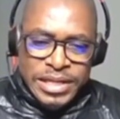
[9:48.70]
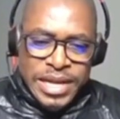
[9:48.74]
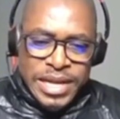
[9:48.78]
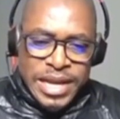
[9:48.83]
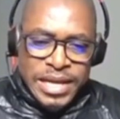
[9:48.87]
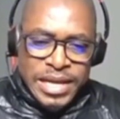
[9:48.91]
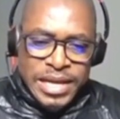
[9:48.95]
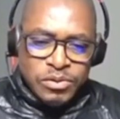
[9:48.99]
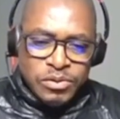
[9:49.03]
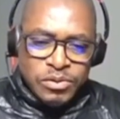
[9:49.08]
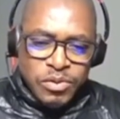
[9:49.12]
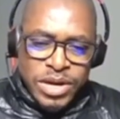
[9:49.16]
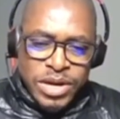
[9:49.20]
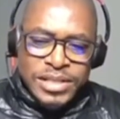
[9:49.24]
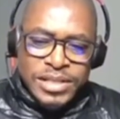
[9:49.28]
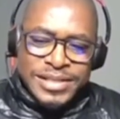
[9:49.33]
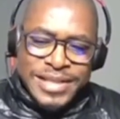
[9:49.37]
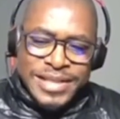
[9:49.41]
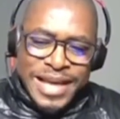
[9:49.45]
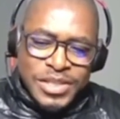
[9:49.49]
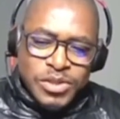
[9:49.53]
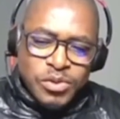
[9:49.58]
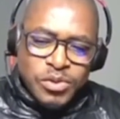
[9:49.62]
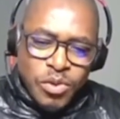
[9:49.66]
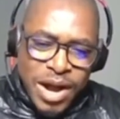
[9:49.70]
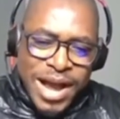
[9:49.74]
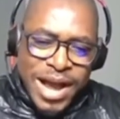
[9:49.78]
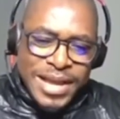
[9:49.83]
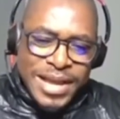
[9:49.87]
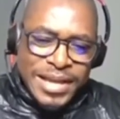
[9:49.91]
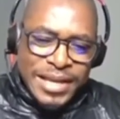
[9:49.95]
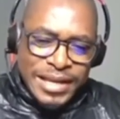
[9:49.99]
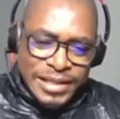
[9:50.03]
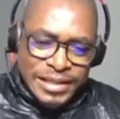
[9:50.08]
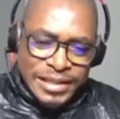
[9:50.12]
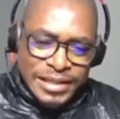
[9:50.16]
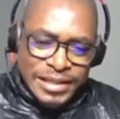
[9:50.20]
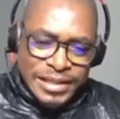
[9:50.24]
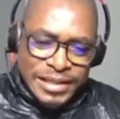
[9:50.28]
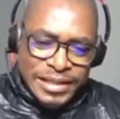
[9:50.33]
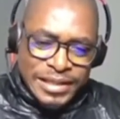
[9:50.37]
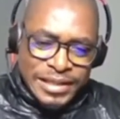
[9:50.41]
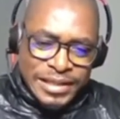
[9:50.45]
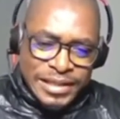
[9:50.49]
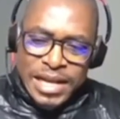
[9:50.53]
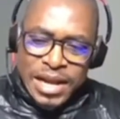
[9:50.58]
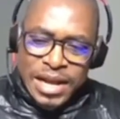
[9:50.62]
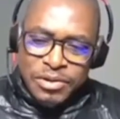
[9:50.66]
Act works. That's why it
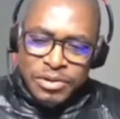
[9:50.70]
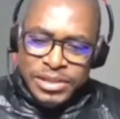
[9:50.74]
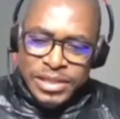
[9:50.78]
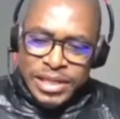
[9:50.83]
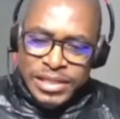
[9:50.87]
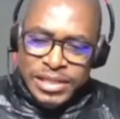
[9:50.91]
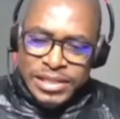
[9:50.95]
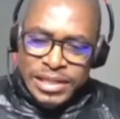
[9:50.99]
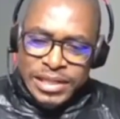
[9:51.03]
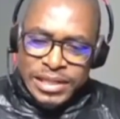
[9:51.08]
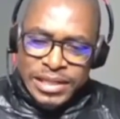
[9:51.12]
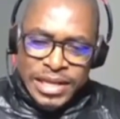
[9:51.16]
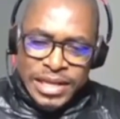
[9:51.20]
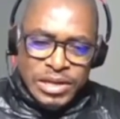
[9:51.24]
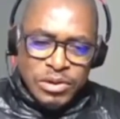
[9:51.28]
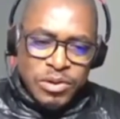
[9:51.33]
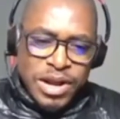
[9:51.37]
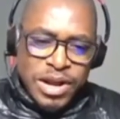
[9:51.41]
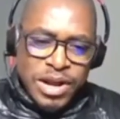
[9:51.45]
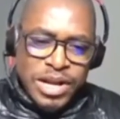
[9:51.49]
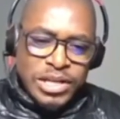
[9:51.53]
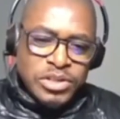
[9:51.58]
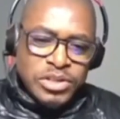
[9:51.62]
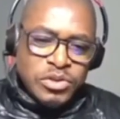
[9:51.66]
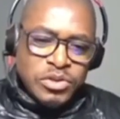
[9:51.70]
says now in Section 31